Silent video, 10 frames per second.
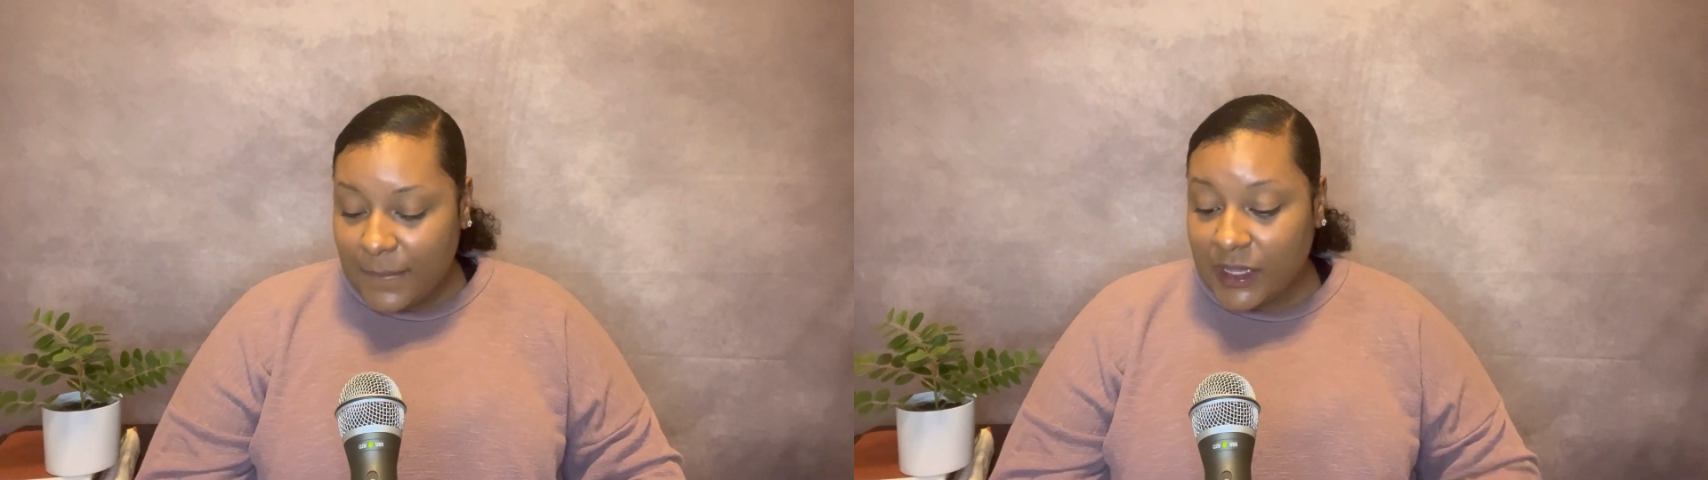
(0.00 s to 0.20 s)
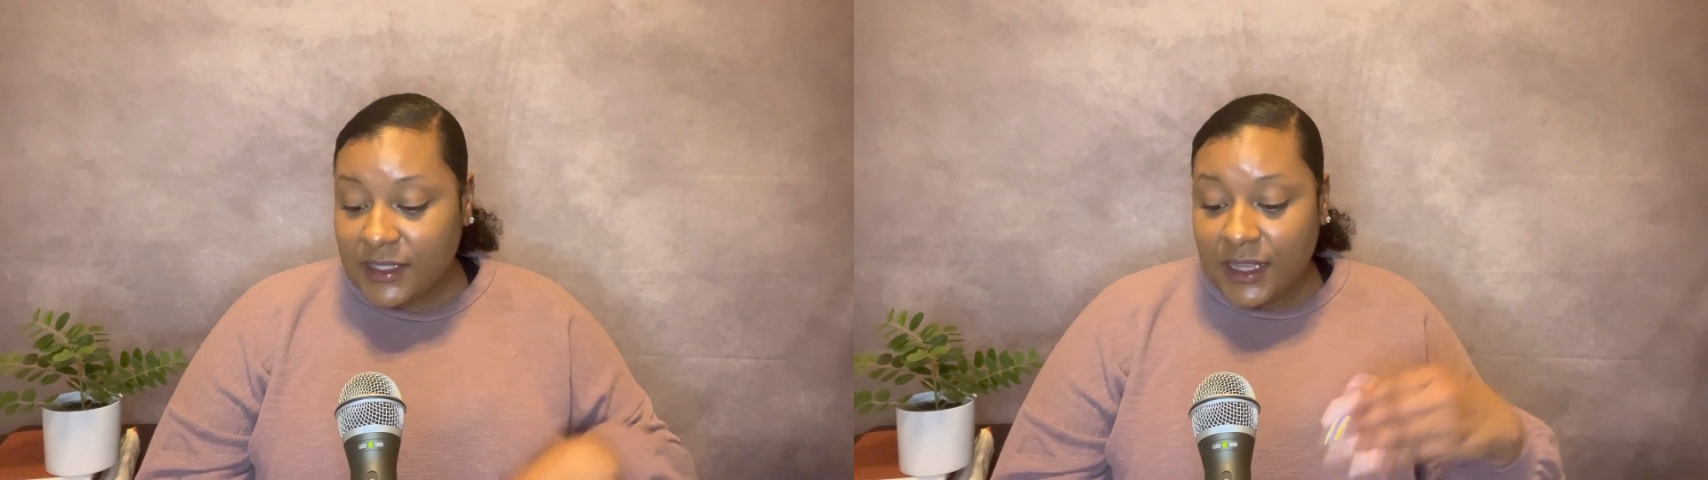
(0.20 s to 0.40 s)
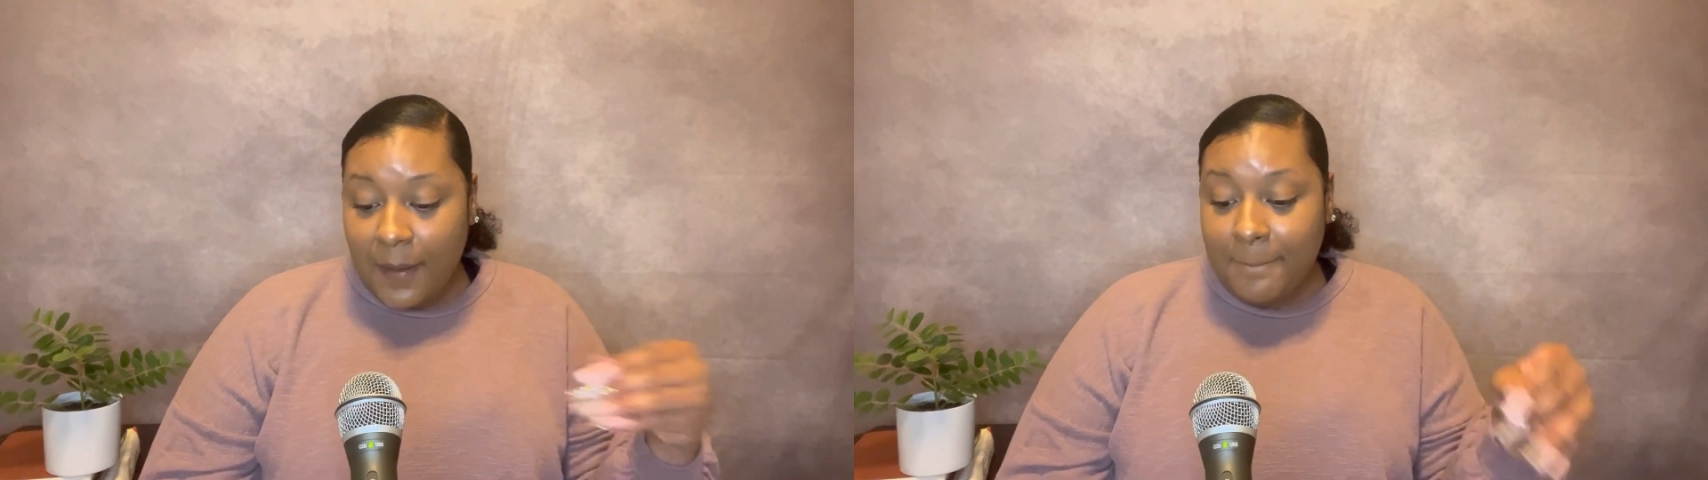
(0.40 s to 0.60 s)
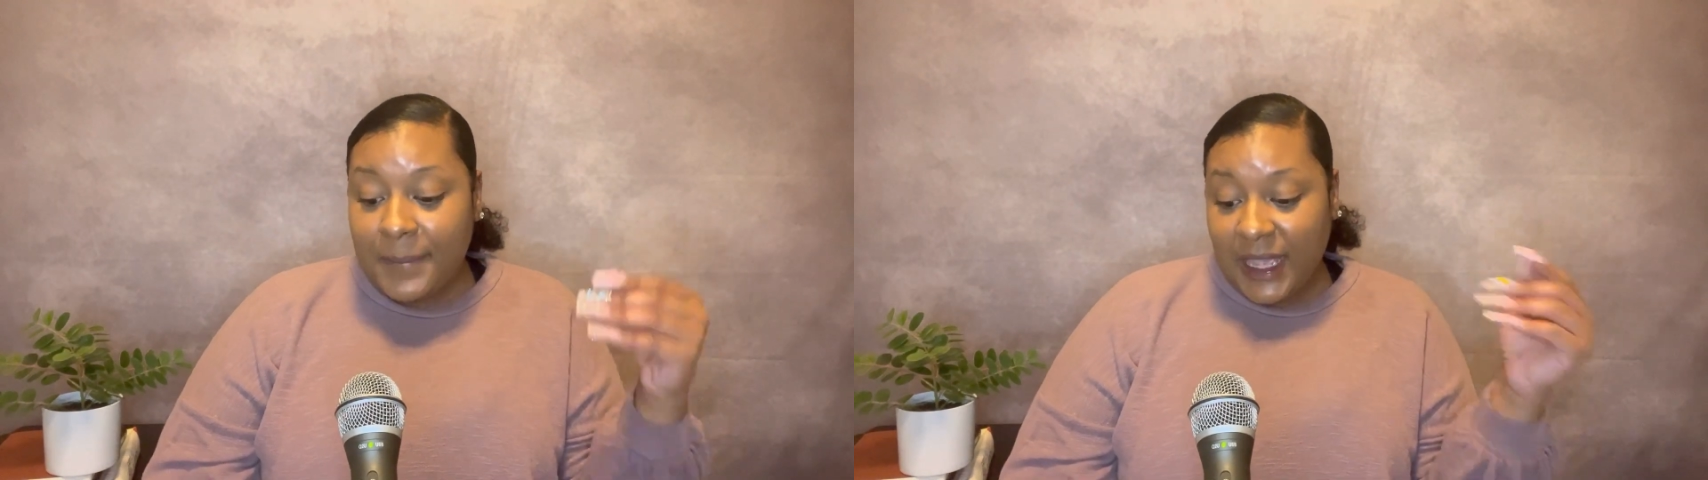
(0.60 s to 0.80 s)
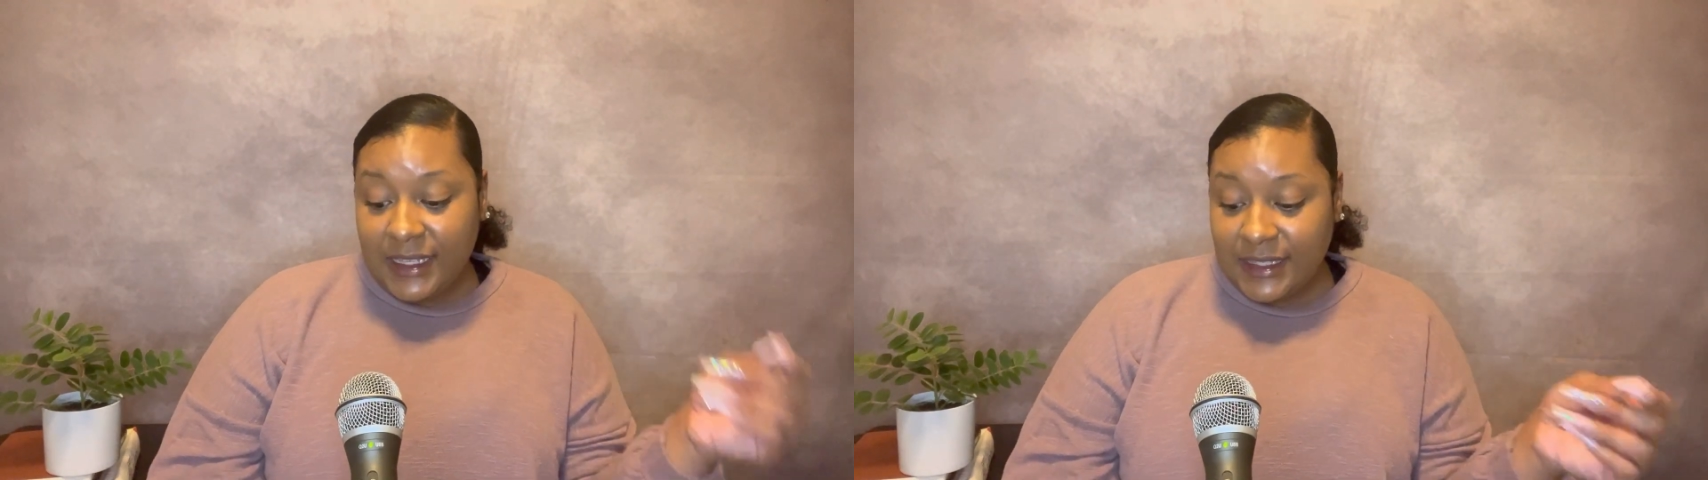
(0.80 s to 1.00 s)
Some
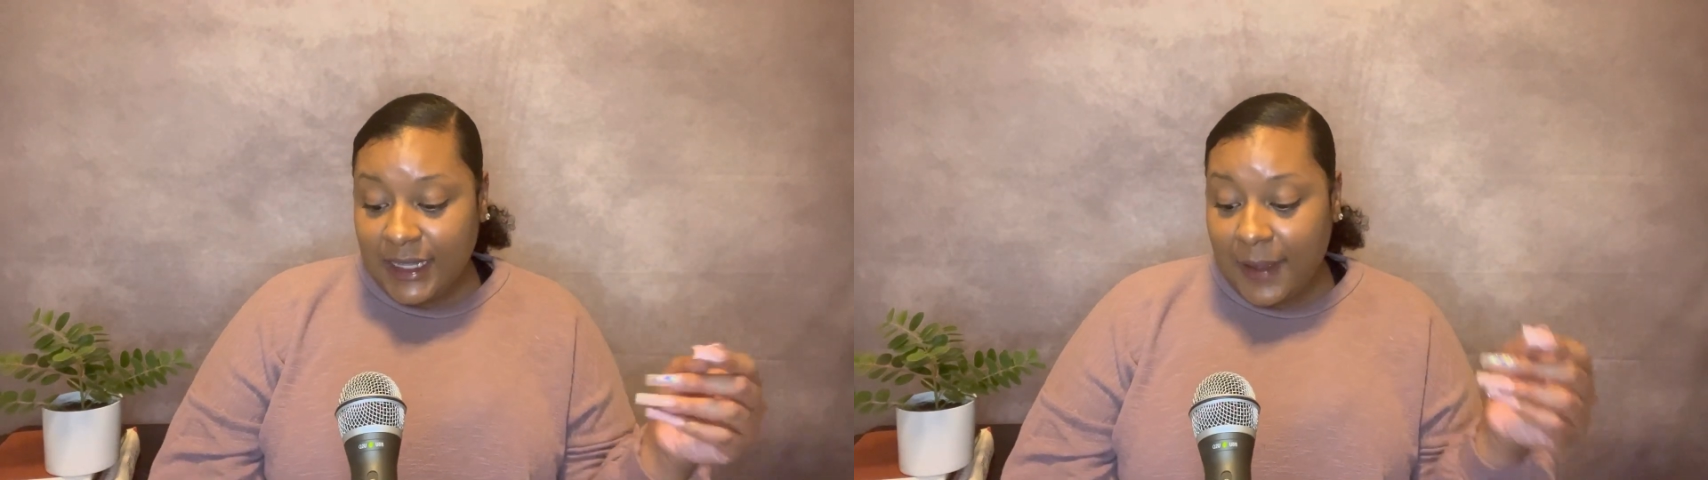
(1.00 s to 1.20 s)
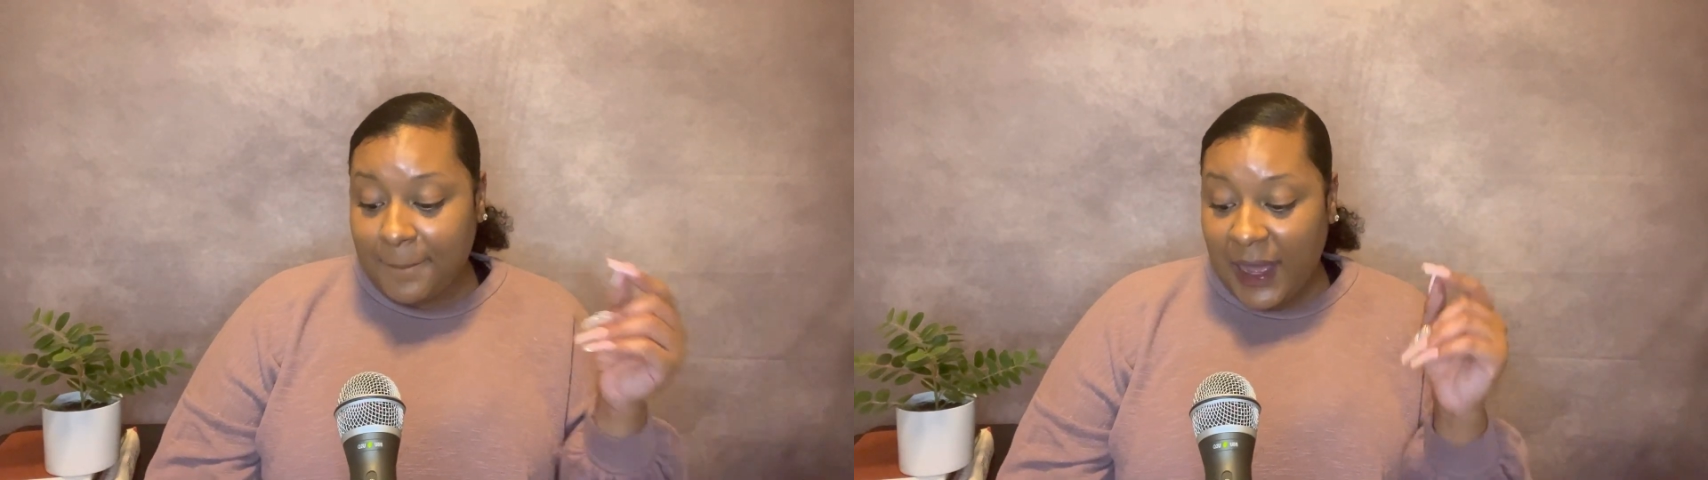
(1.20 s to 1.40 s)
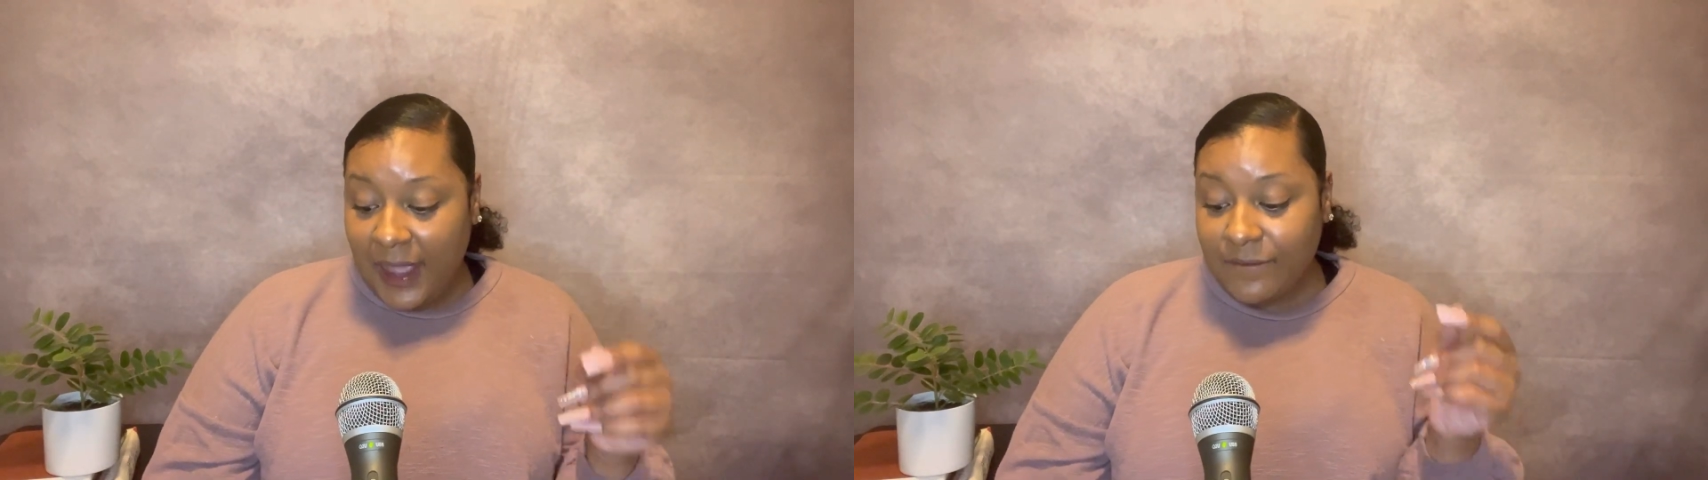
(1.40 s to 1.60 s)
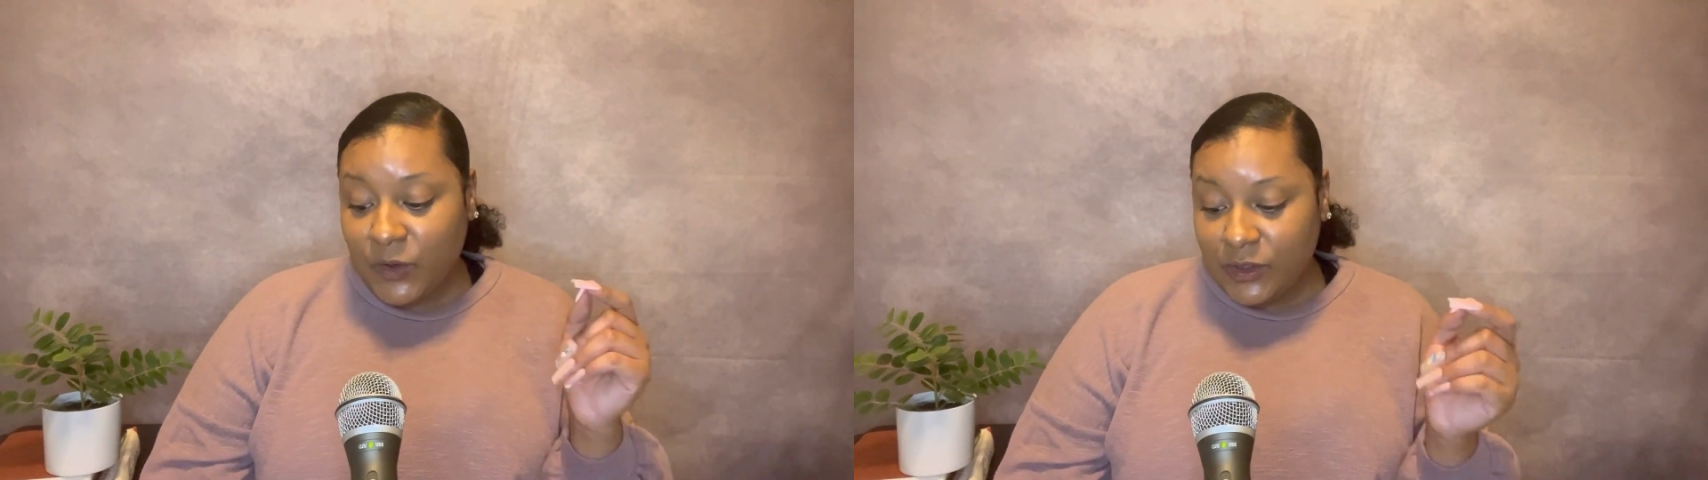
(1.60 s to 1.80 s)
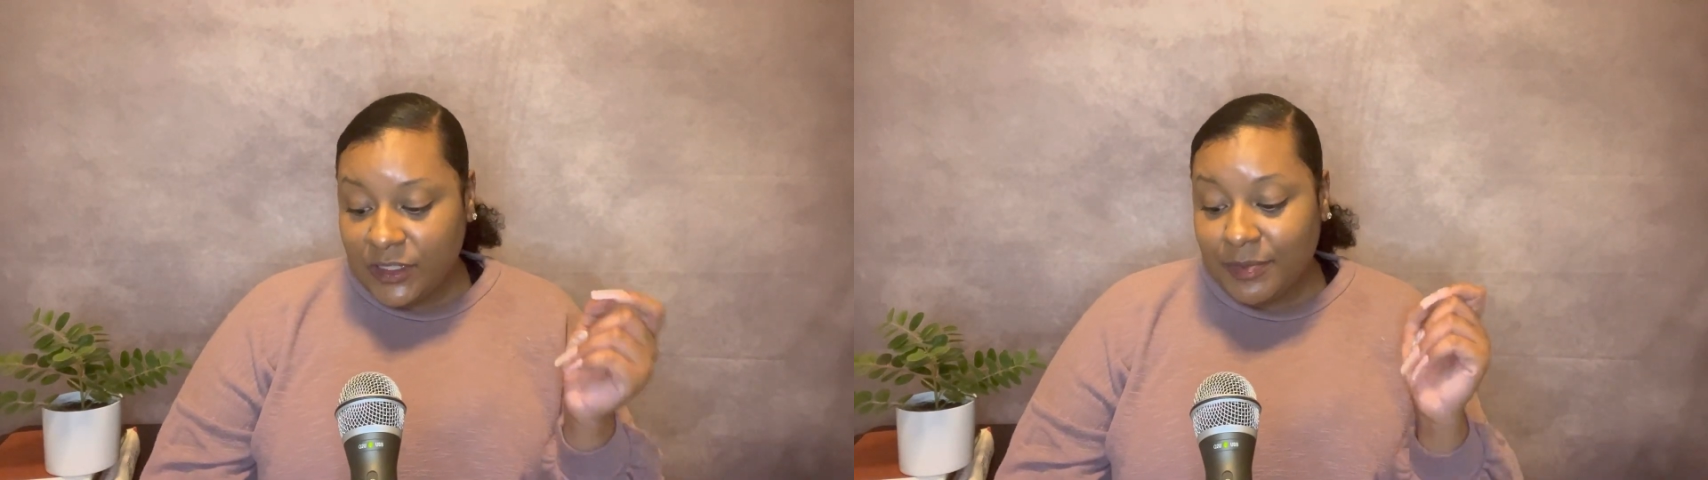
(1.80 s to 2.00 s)
basic mindfulness